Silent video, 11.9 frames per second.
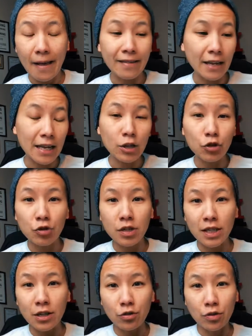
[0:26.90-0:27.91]
and then
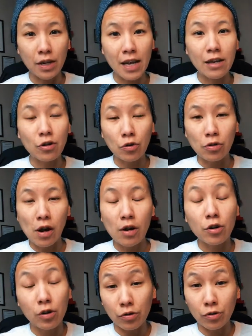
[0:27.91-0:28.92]
introduce it to an
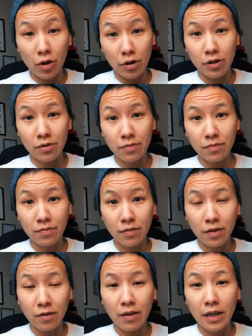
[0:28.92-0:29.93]
unknown dog,
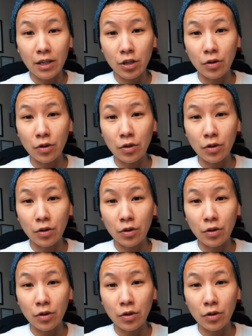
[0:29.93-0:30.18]
right?